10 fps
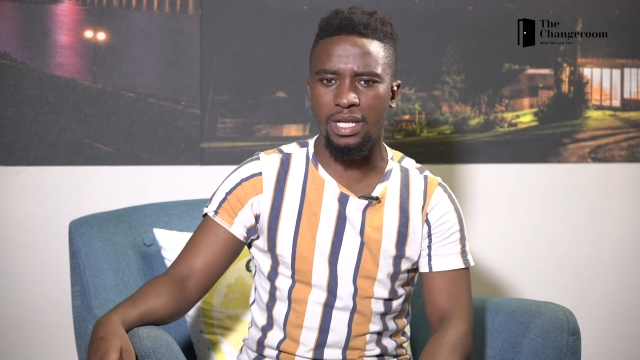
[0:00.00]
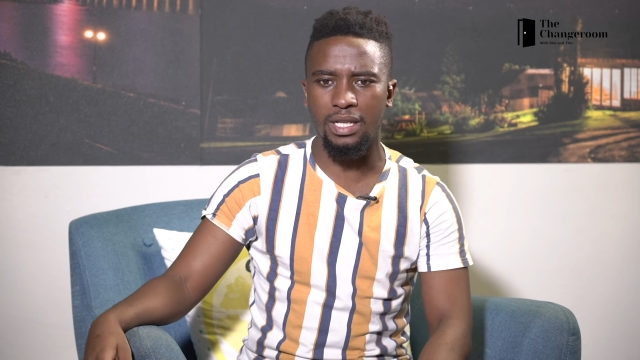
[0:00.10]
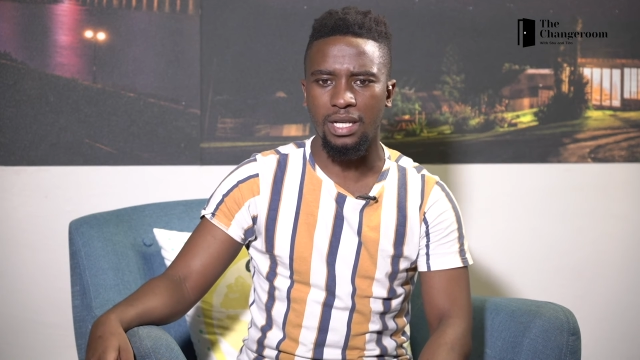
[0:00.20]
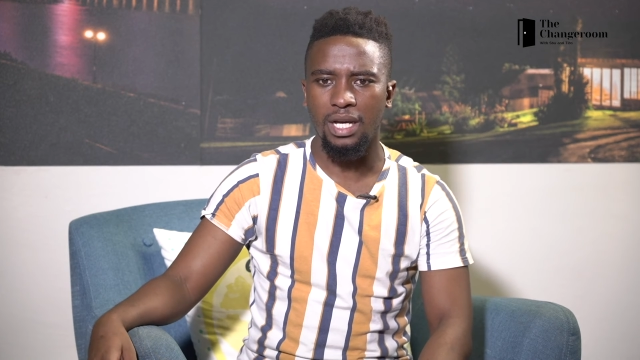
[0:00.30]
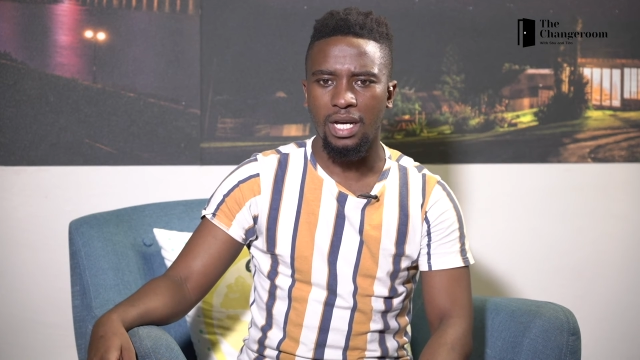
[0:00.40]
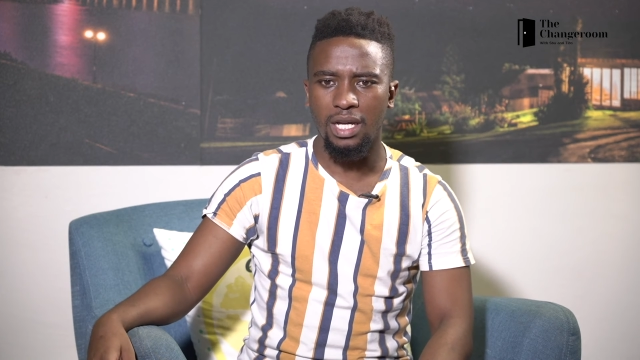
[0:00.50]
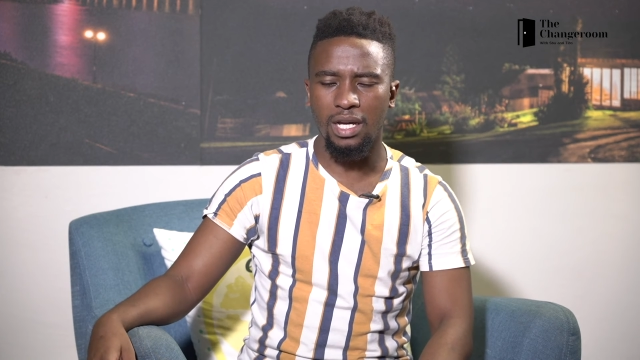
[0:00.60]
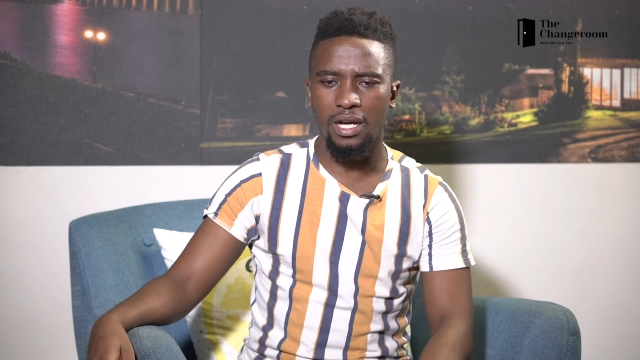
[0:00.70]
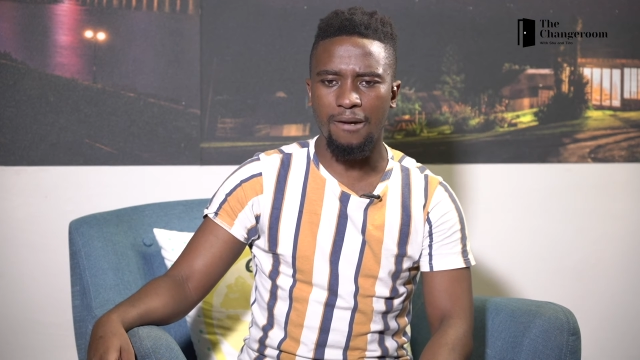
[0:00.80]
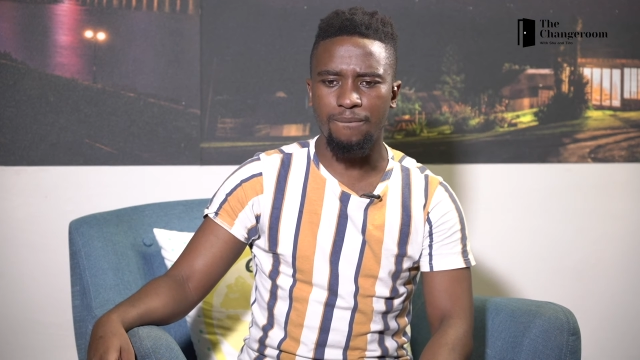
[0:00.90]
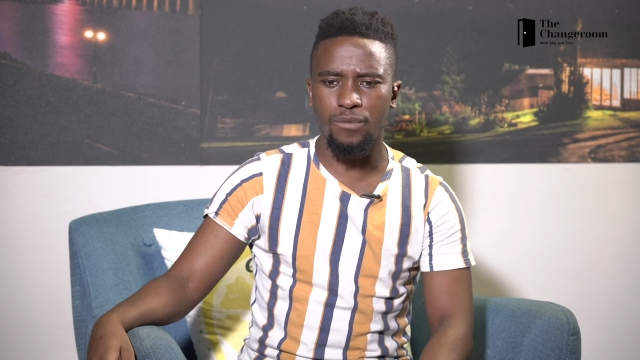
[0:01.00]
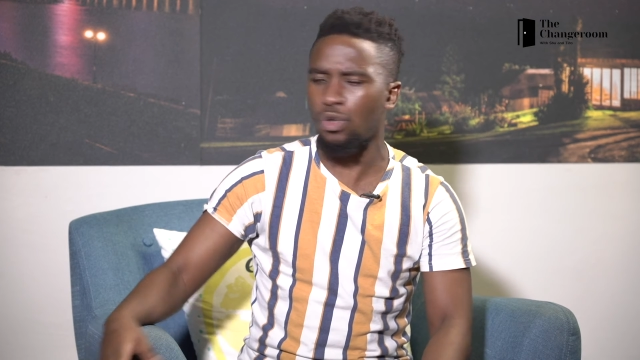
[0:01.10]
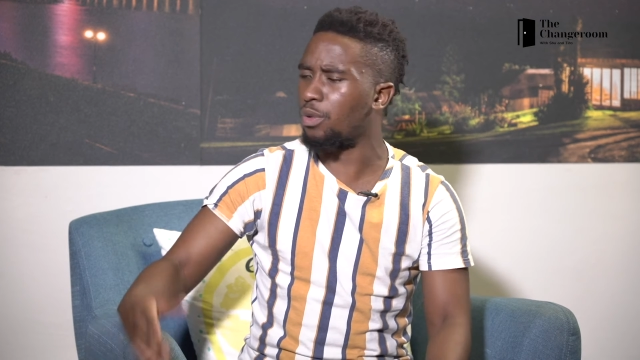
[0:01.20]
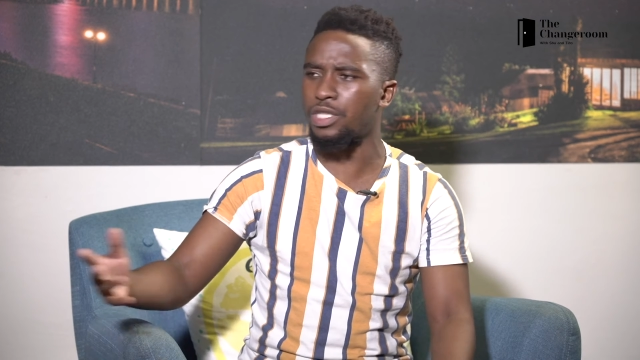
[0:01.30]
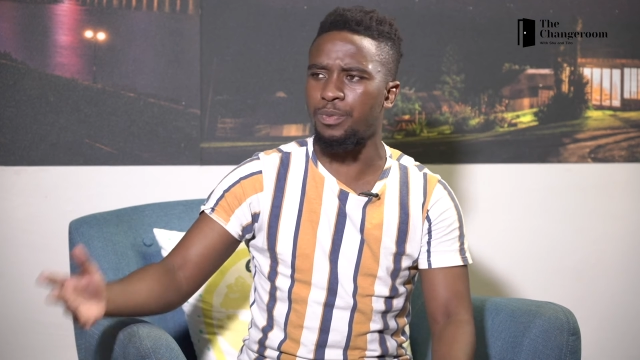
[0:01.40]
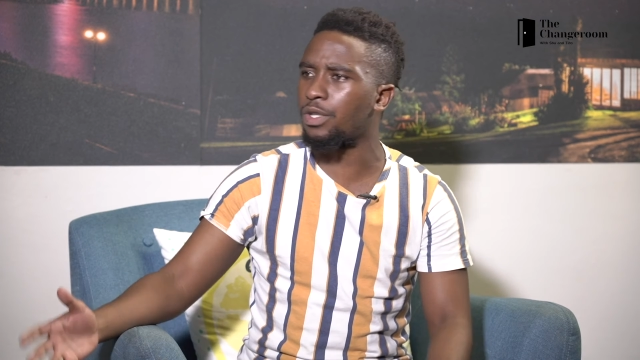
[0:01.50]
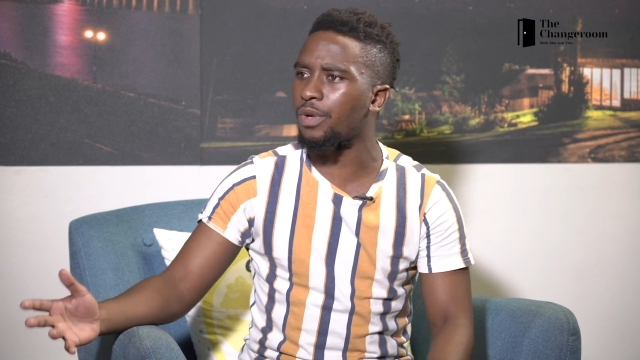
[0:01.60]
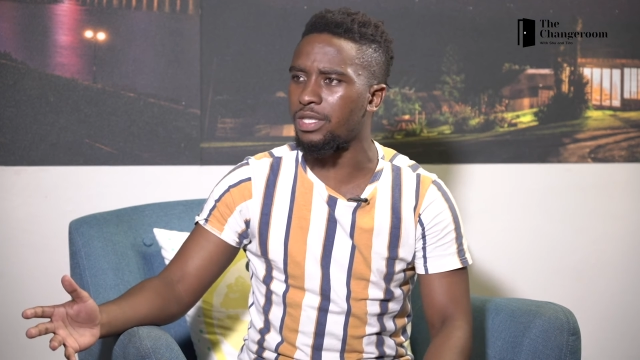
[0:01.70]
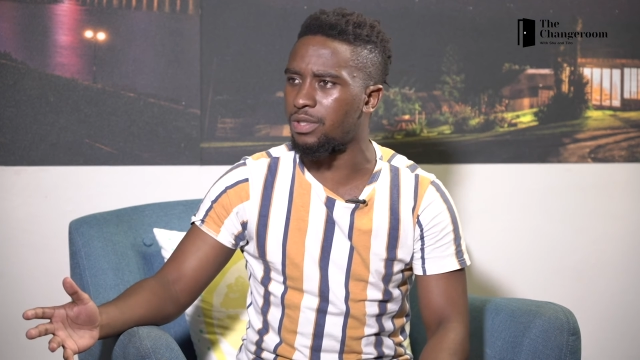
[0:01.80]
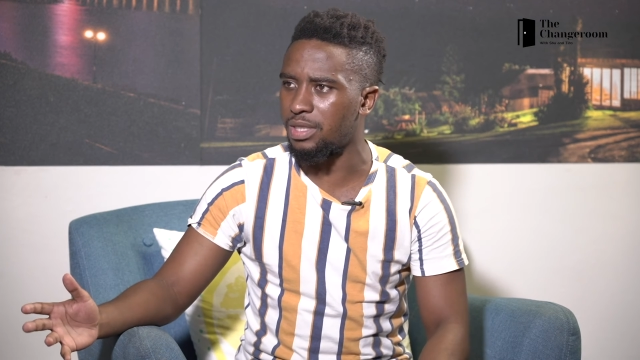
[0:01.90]
And um, so it's been
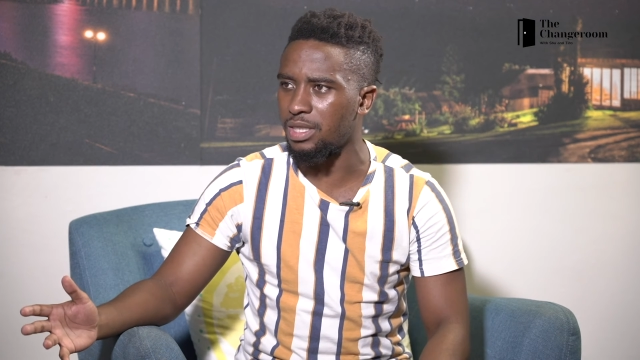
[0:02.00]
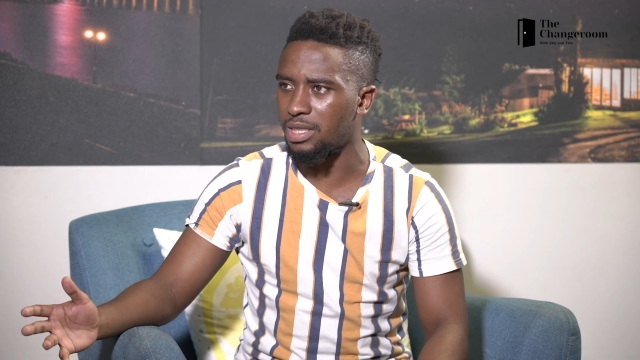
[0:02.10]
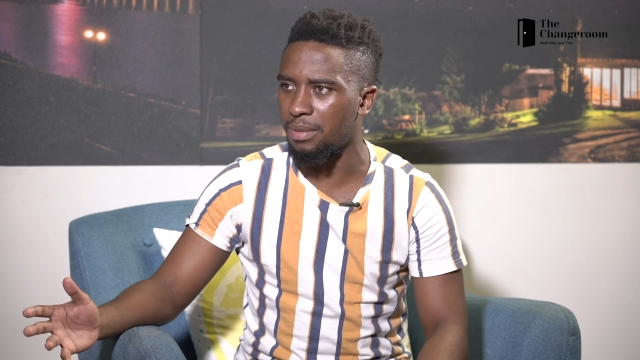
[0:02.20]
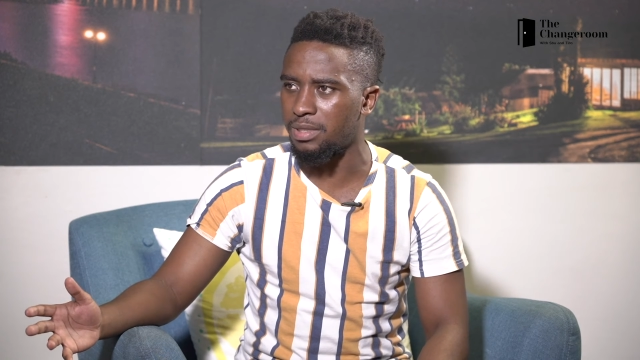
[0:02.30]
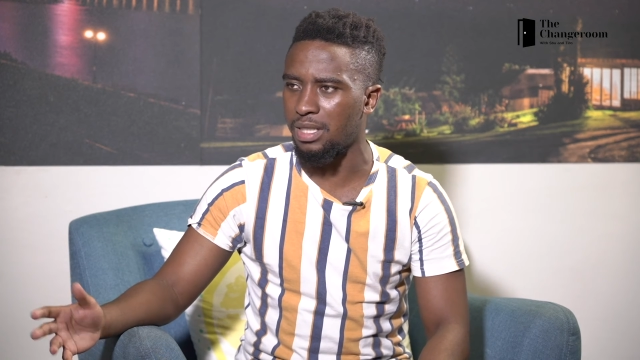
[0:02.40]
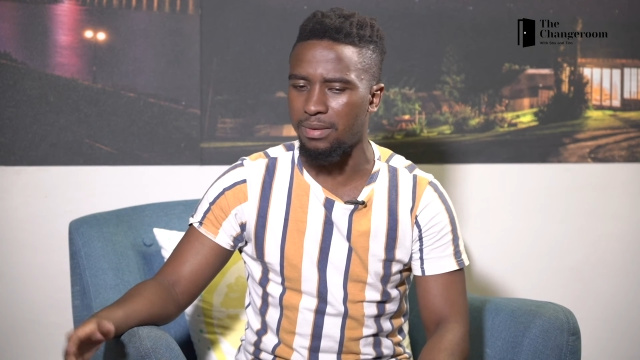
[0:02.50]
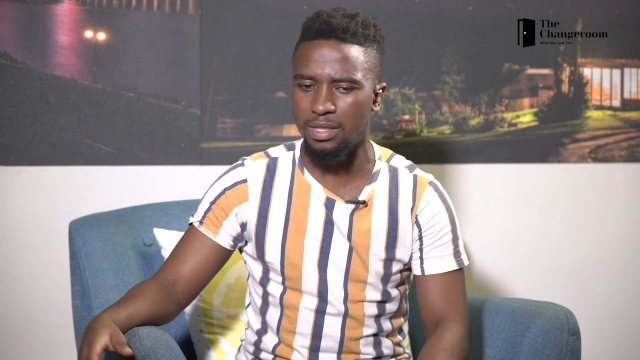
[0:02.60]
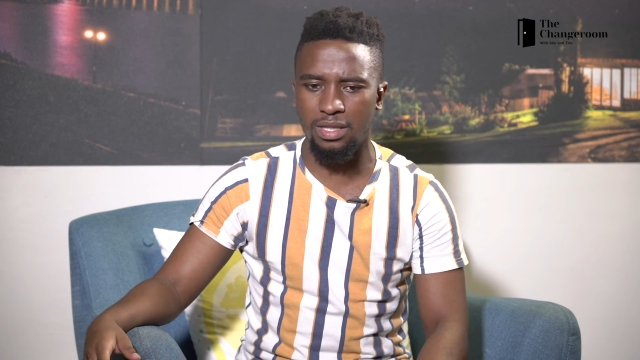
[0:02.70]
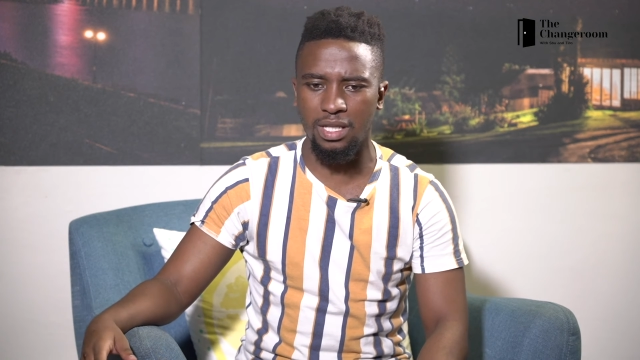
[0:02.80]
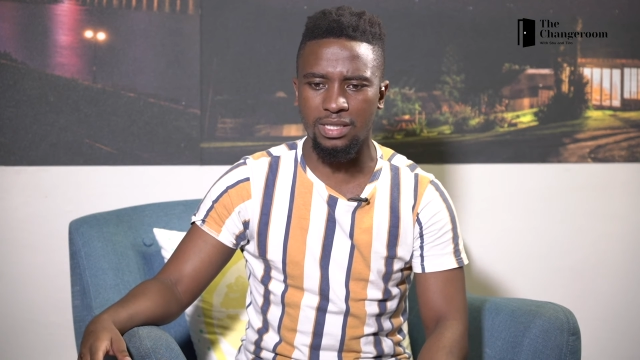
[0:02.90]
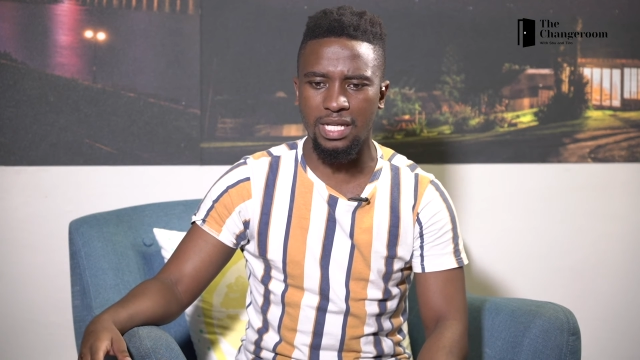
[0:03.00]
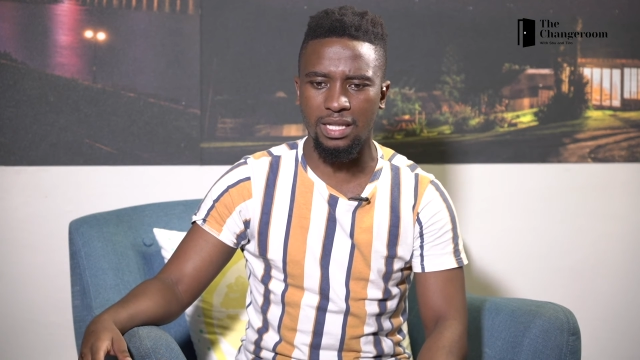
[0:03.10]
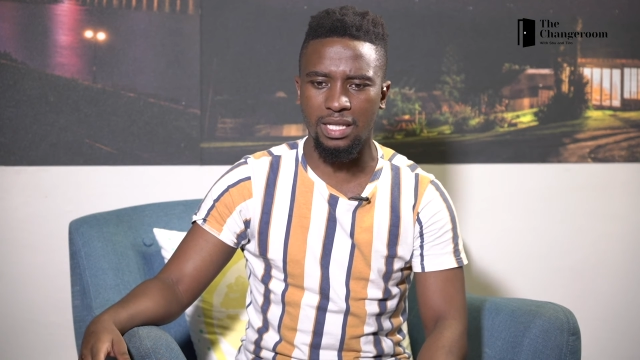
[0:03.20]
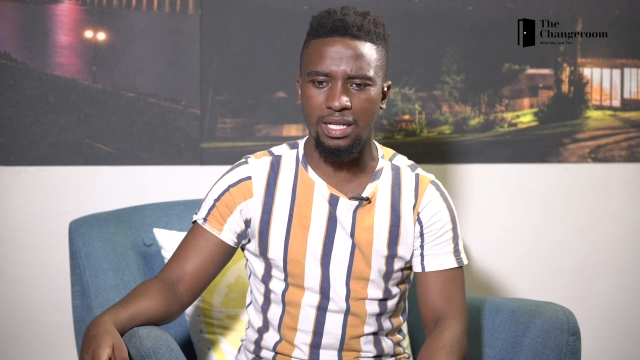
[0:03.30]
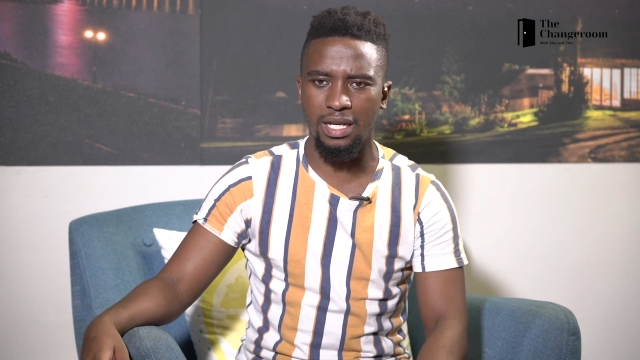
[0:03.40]
great to see some, some things like that.